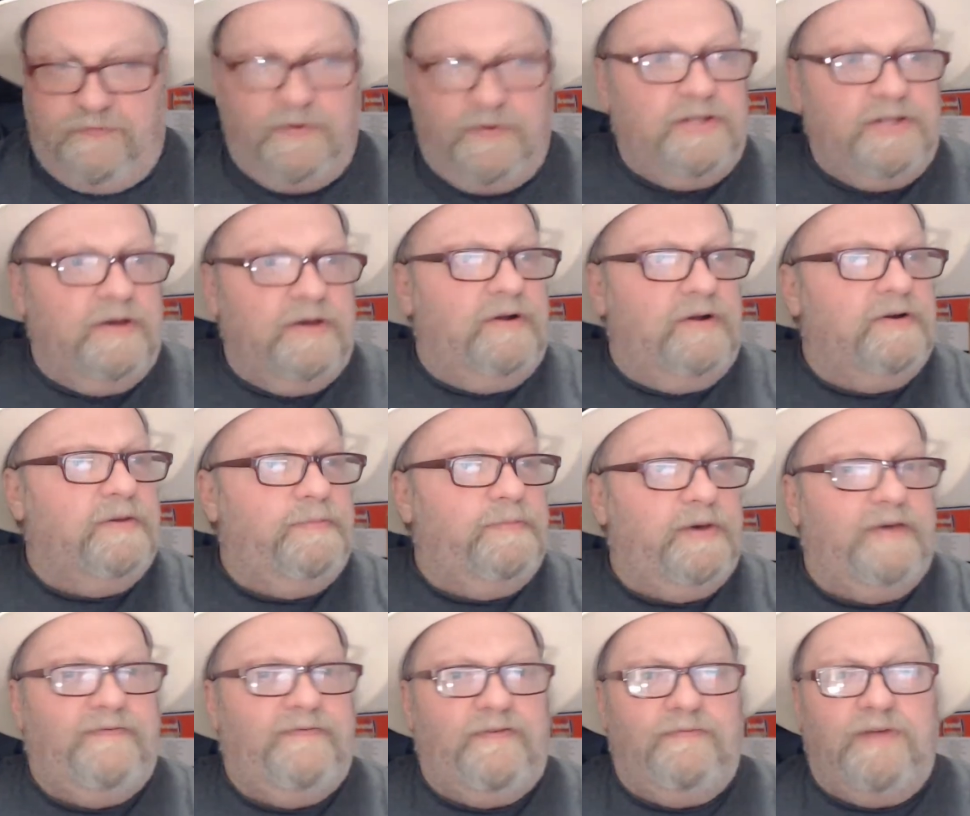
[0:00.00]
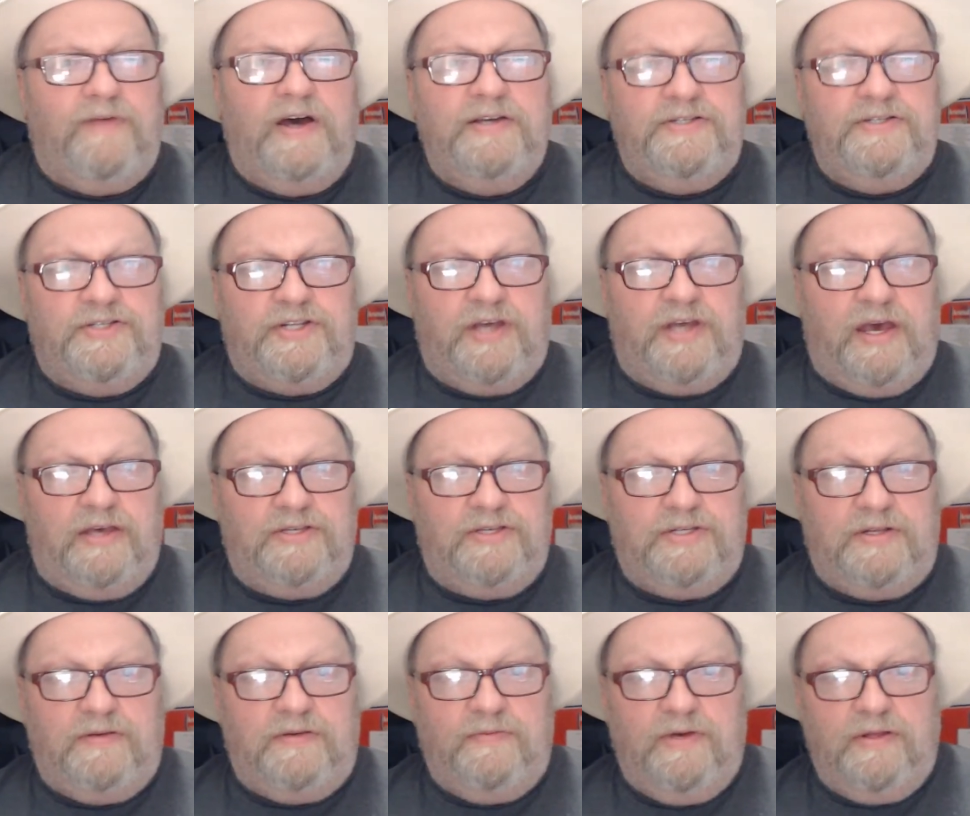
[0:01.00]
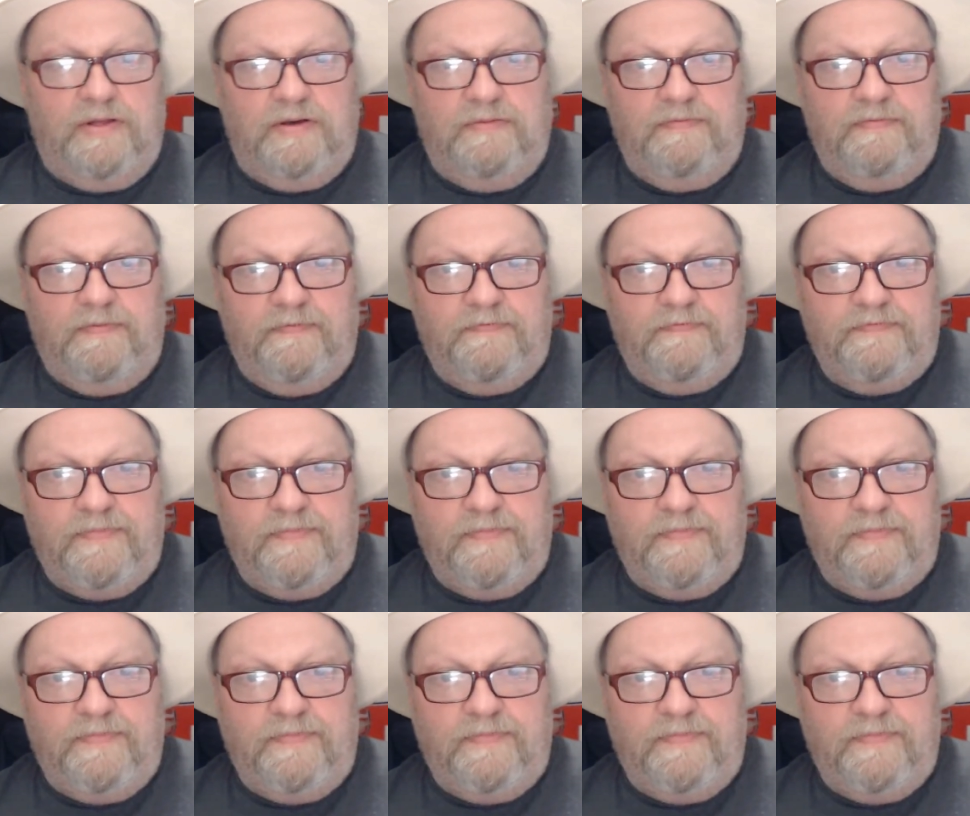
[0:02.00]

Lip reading: we do like a bit of a range test with them?